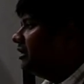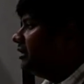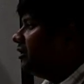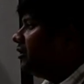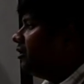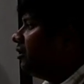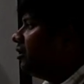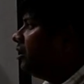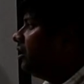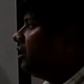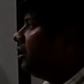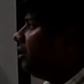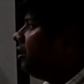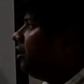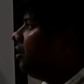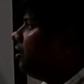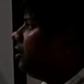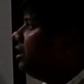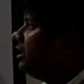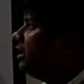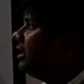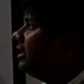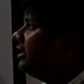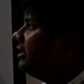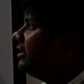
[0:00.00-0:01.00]

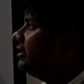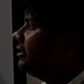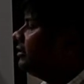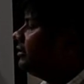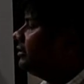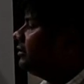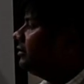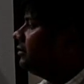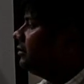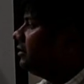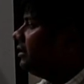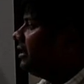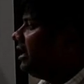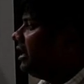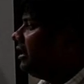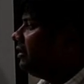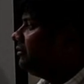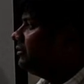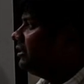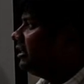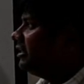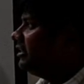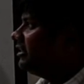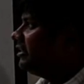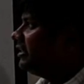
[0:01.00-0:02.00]
All
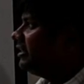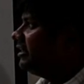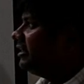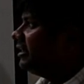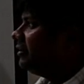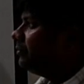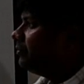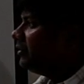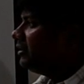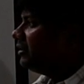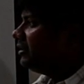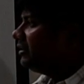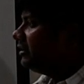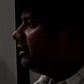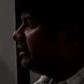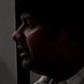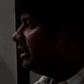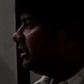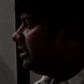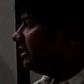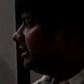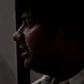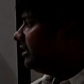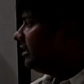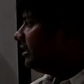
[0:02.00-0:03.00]
have
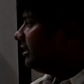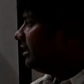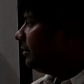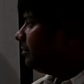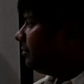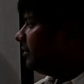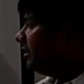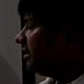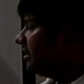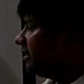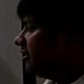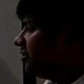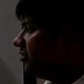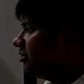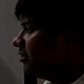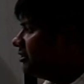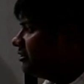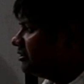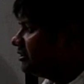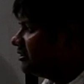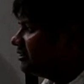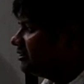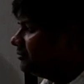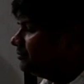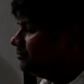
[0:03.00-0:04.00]
dedicated
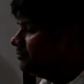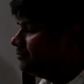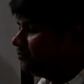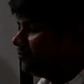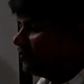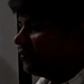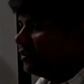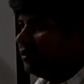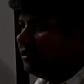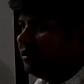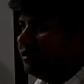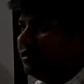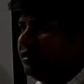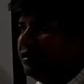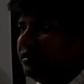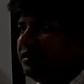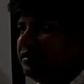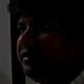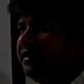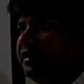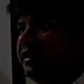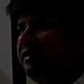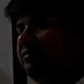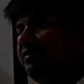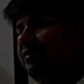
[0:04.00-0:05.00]
applications.
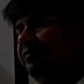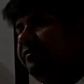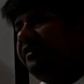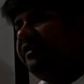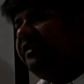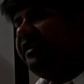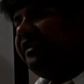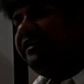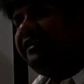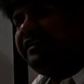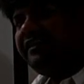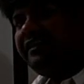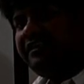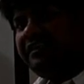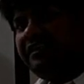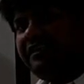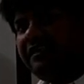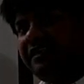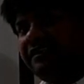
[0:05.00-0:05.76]
There will be dedicated